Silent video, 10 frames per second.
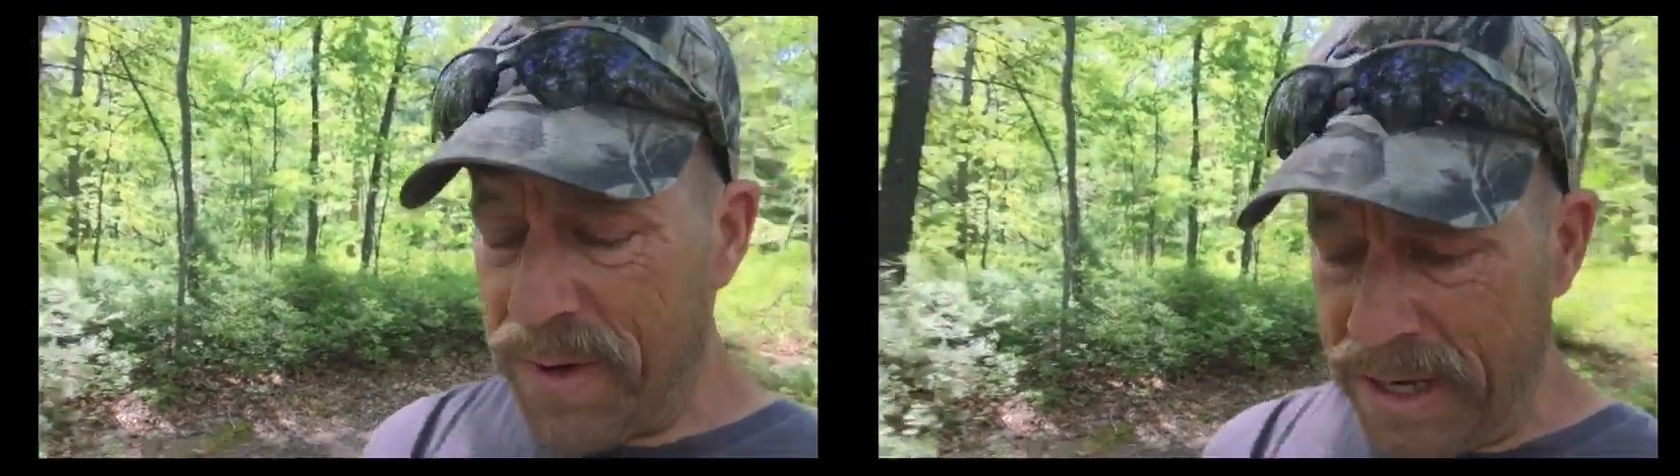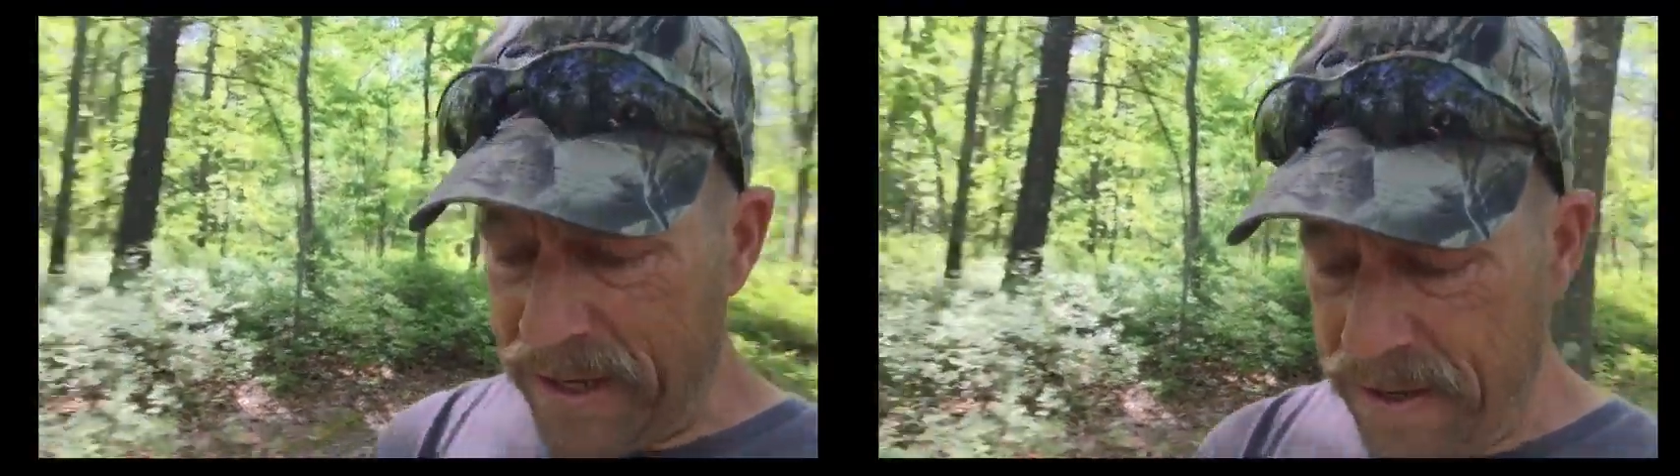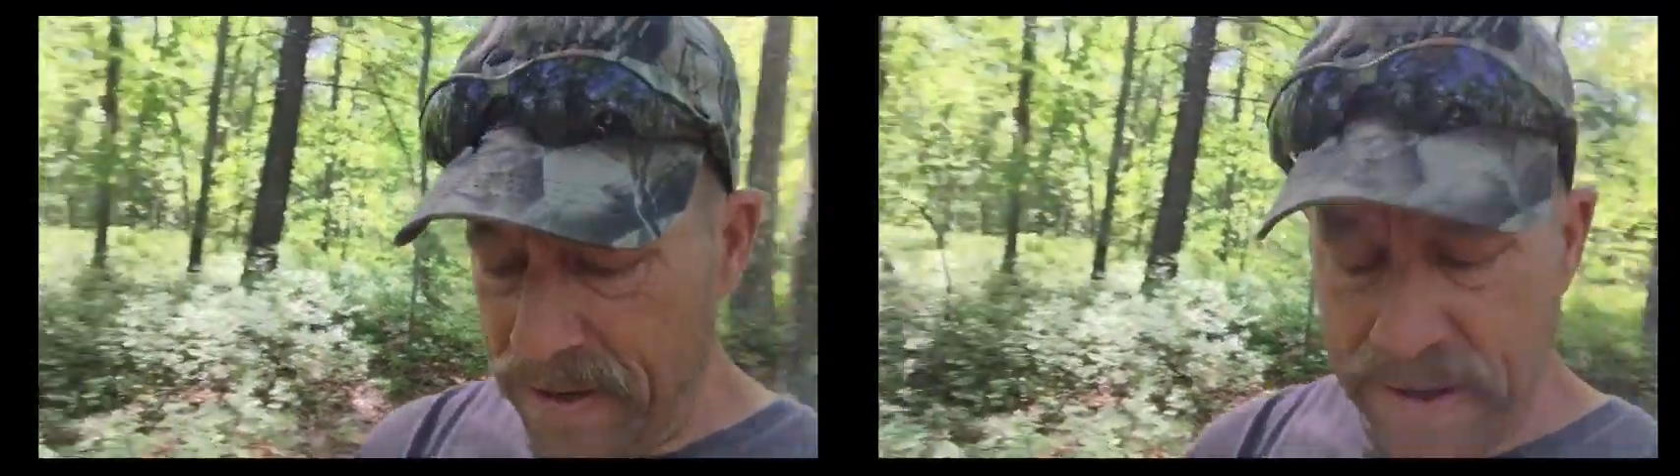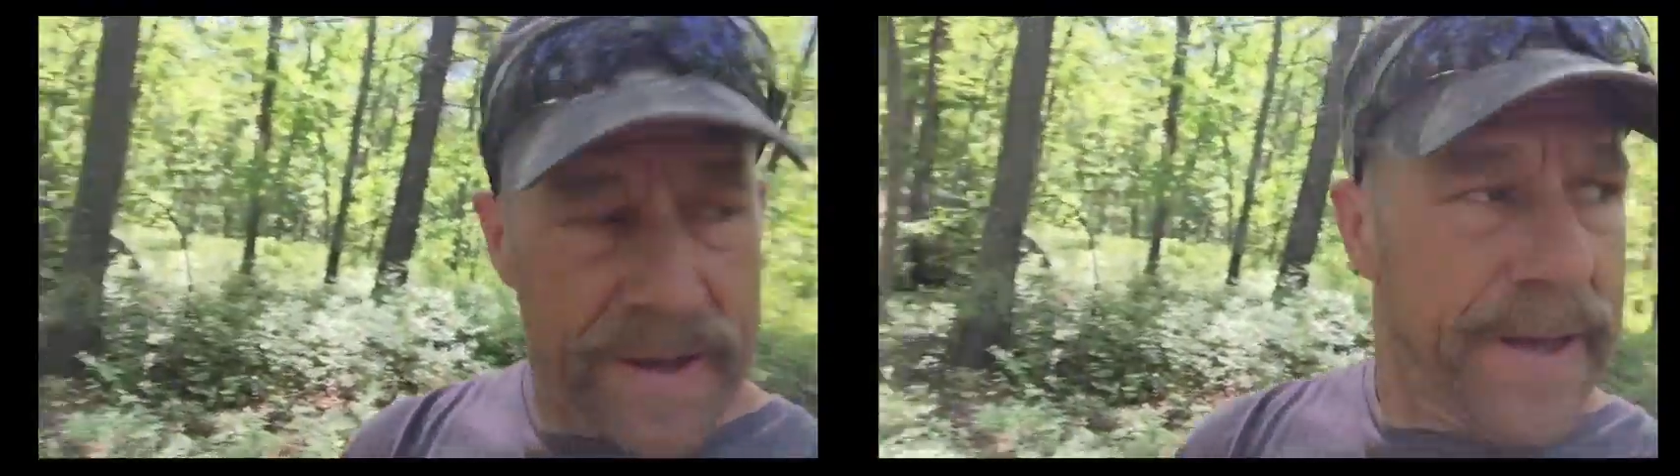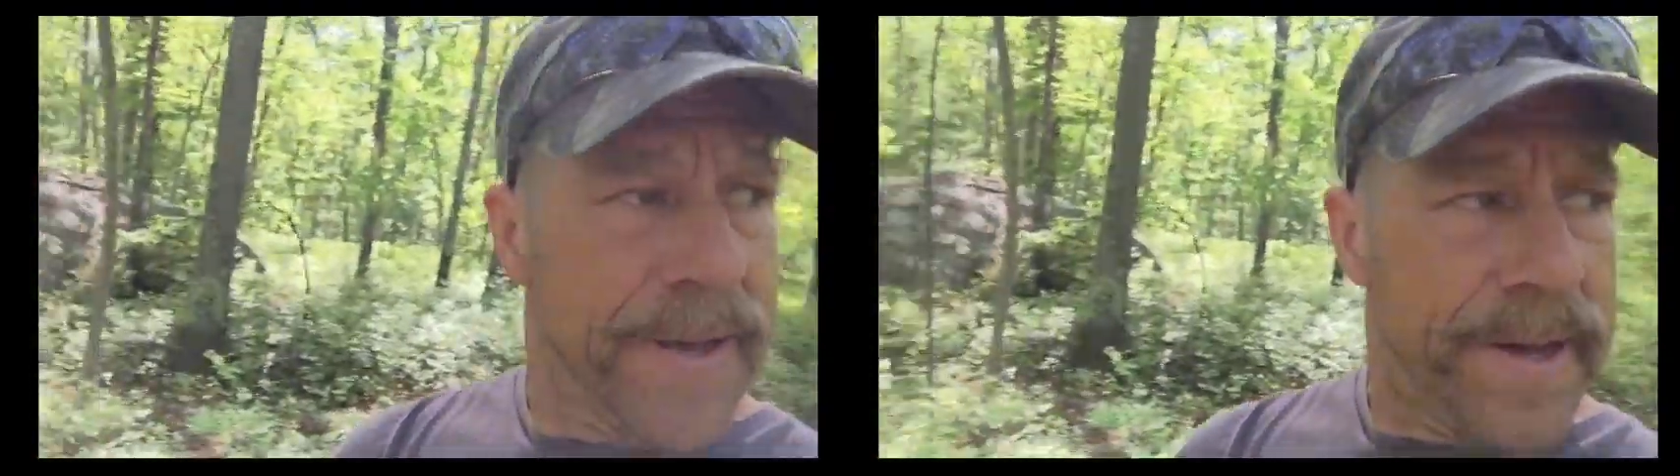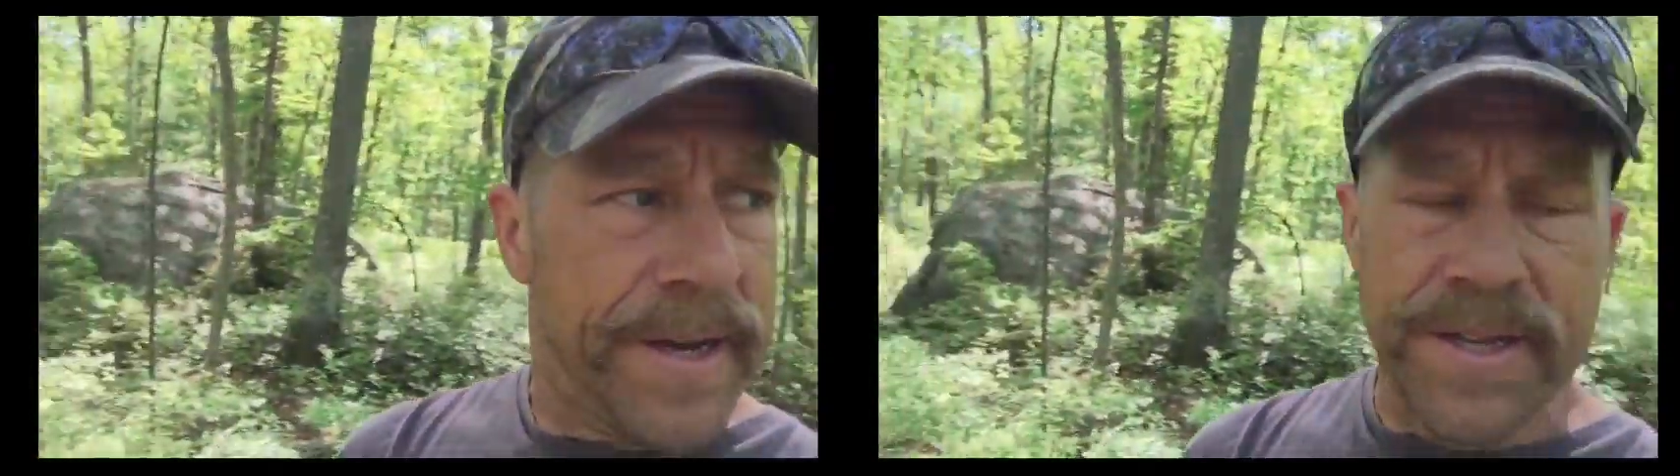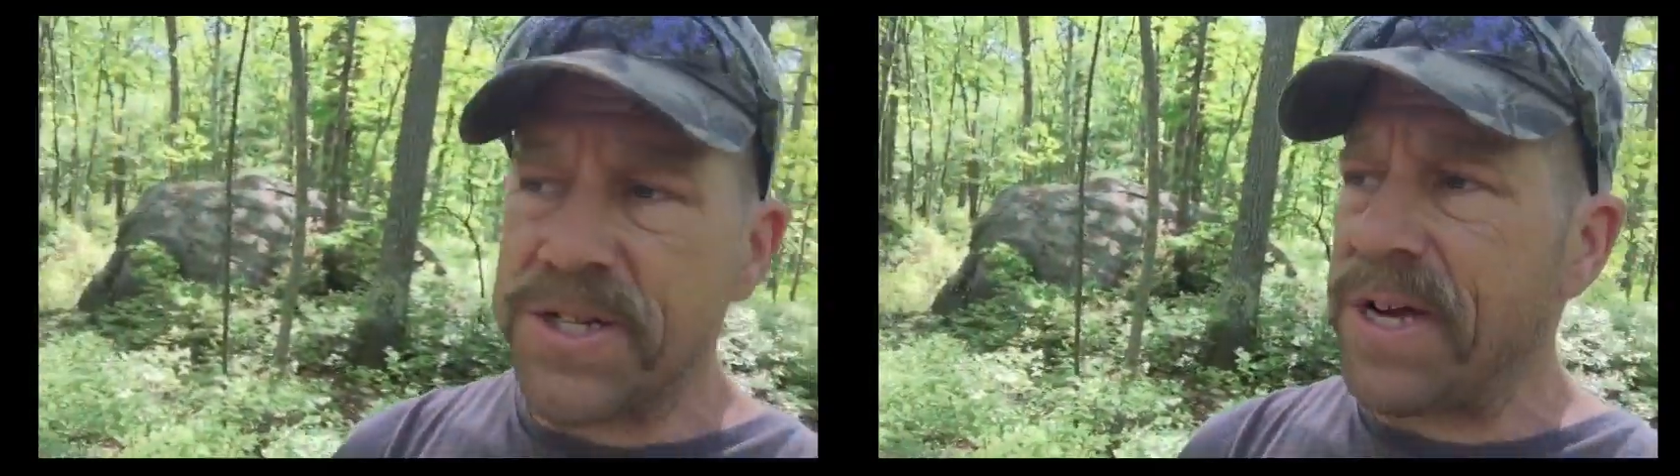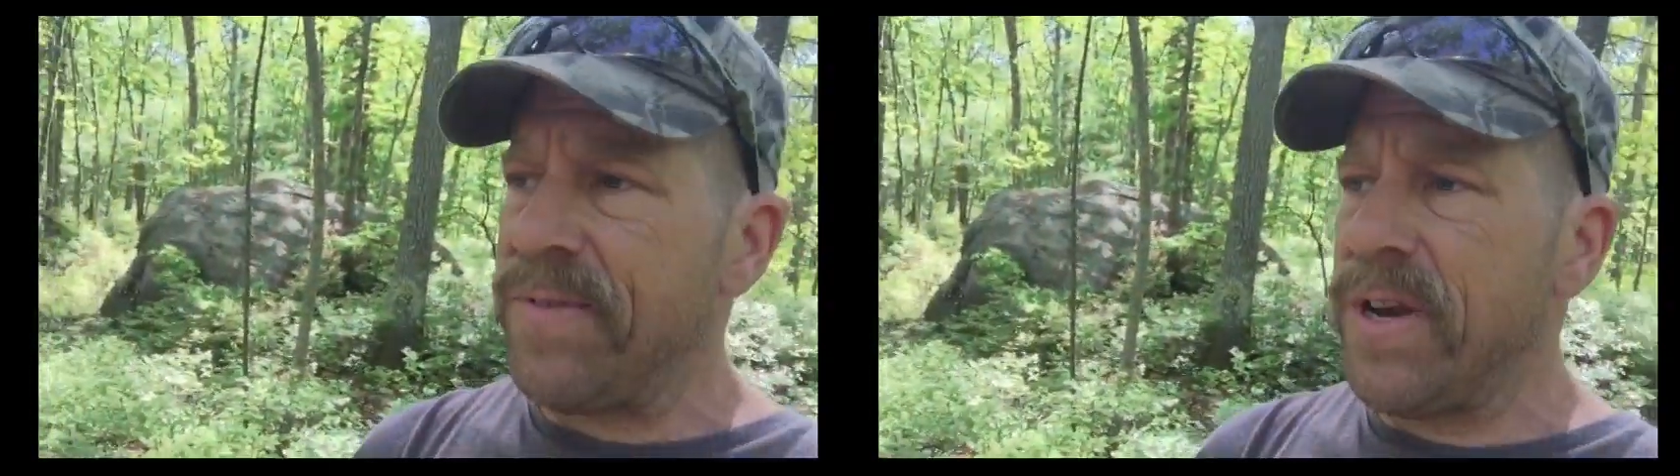here, in the
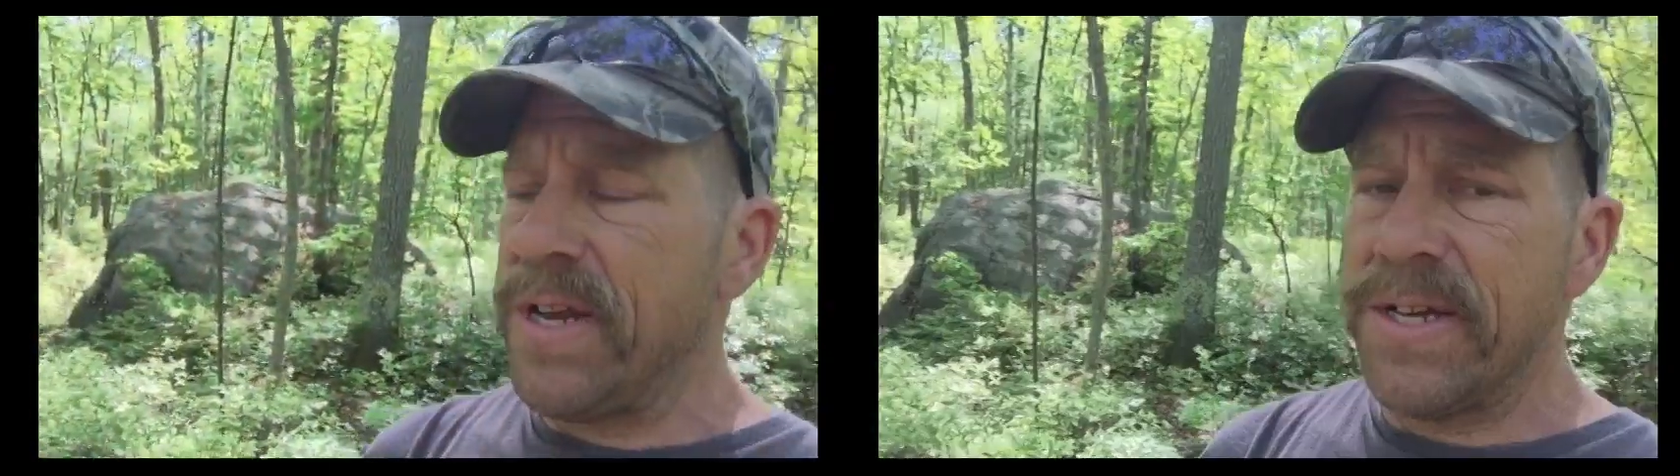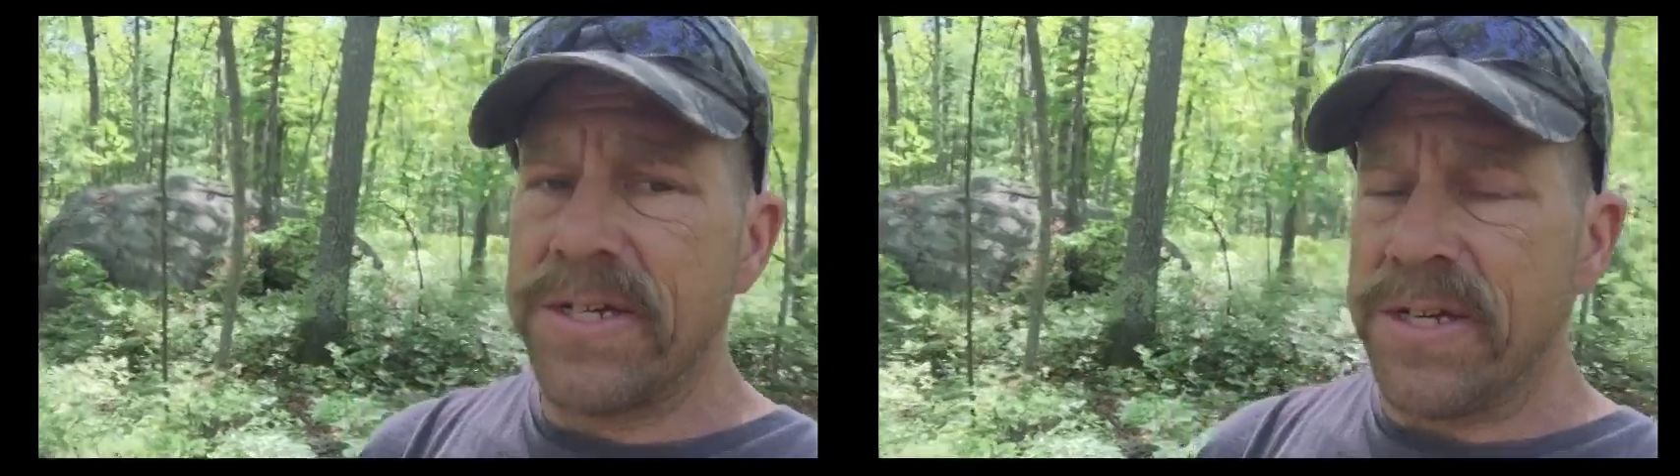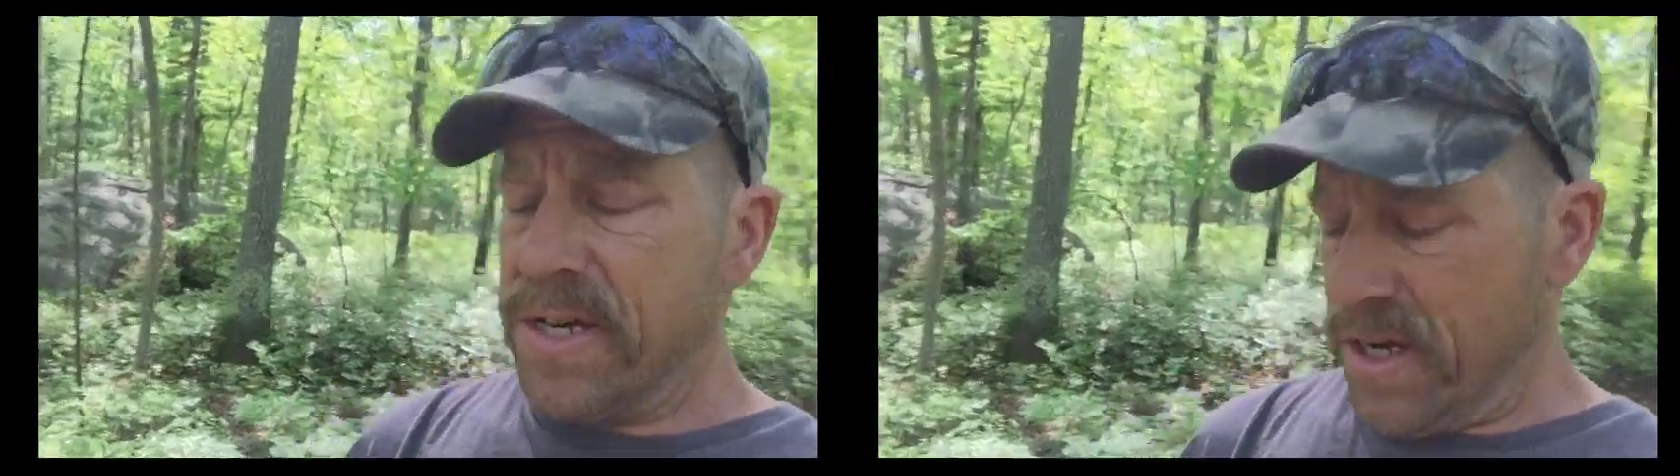seventies,